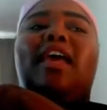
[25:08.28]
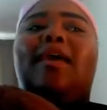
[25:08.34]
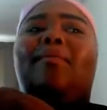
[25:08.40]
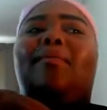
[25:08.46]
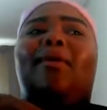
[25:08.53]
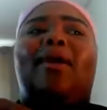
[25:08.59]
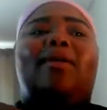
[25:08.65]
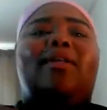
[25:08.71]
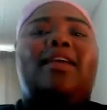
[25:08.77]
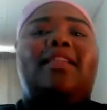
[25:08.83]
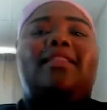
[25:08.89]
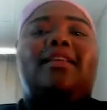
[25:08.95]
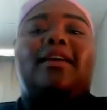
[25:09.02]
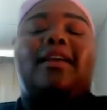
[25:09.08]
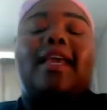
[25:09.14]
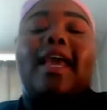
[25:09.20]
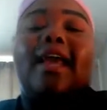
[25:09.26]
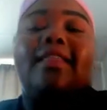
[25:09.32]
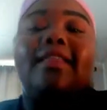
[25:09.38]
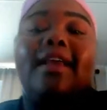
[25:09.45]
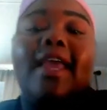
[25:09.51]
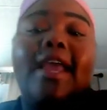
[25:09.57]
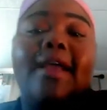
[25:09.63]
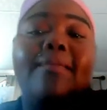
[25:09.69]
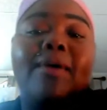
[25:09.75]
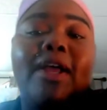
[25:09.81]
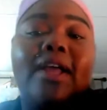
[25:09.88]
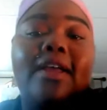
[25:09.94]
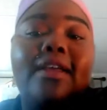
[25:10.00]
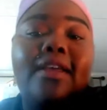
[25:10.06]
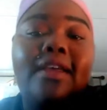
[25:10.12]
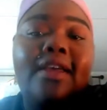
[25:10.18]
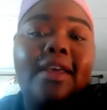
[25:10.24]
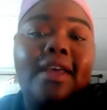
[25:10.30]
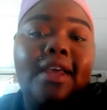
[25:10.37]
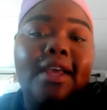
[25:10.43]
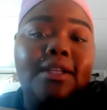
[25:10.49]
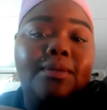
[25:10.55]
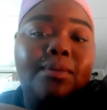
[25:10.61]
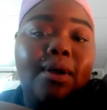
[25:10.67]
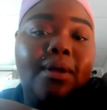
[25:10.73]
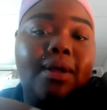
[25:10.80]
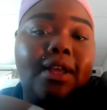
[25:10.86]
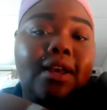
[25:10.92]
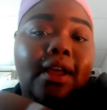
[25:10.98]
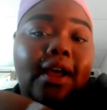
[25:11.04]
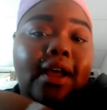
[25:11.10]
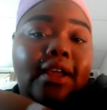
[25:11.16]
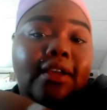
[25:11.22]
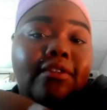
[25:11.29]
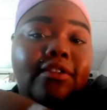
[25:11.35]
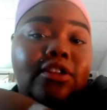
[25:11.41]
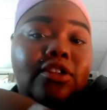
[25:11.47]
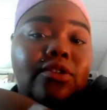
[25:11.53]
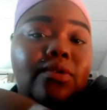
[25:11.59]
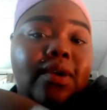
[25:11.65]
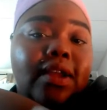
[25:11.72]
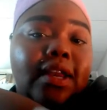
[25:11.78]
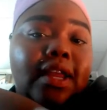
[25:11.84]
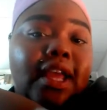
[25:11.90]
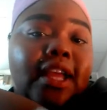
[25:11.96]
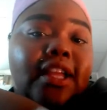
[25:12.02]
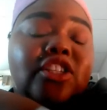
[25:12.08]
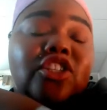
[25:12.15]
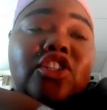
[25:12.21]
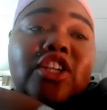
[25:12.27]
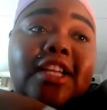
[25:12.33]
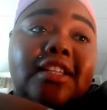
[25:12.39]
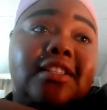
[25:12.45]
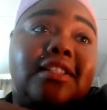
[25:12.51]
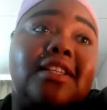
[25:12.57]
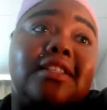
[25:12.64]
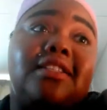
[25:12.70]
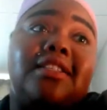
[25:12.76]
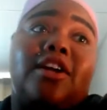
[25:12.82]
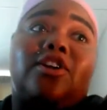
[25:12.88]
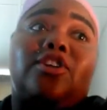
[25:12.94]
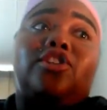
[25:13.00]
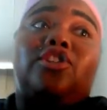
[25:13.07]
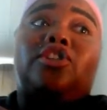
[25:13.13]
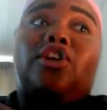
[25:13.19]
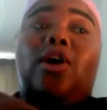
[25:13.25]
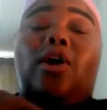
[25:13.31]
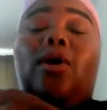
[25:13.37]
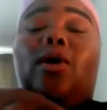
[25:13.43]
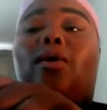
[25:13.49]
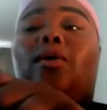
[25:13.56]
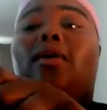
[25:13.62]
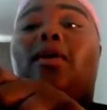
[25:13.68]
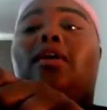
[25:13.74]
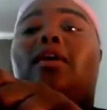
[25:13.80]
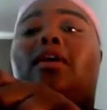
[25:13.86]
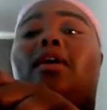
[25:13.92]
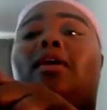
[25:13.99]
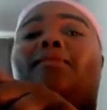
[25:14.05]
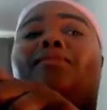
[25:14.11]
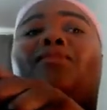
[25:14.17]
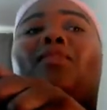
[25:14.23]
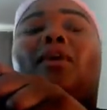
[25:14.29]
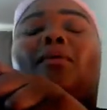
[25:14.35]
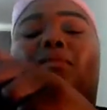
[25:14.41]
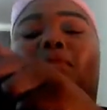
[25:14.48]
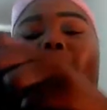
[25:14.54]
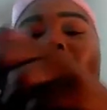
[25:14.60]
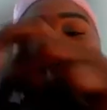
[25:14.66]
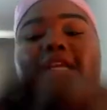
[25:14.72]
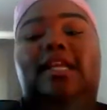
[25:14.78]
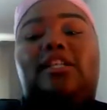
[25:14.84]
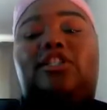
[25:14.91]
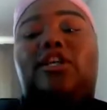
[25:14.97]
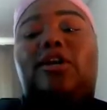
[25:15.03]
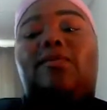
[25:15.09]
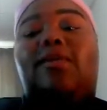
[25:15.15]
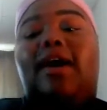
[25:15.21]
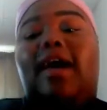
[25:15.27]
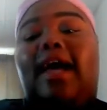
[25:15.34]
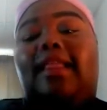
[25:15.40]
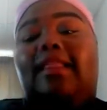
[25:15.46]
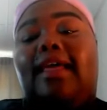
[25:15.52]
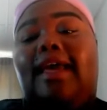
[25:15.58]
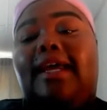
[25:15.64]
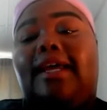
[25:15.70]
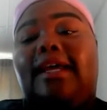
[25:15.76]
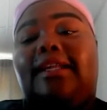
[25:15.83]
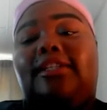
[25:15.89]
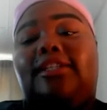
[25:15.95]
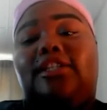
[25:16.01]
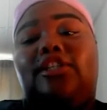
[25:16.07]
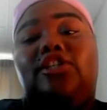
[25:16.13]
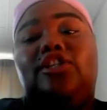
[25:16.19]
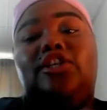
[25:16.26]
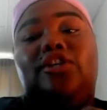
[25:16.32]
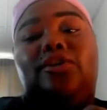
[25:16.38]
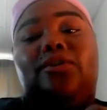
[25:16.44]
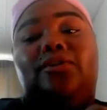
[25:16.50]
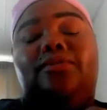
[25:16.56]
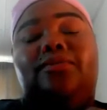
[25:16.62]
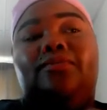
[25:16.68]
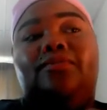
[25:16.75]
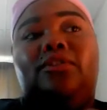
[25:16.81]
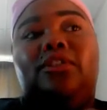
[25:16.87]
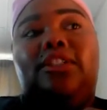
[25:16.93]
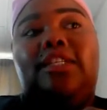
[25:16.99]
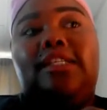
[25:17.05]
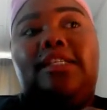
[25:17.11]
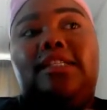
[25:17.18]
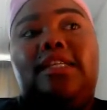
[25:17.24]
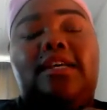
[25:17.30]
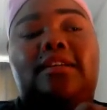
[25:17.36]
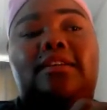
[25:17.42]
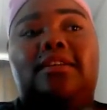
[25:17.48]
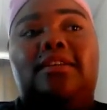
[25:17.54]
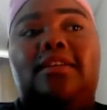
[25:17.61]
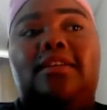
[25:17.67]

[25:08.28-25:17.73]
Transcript: It probably the cam the camera is probably not even doing it justice. They're so bright. So what I like to do just to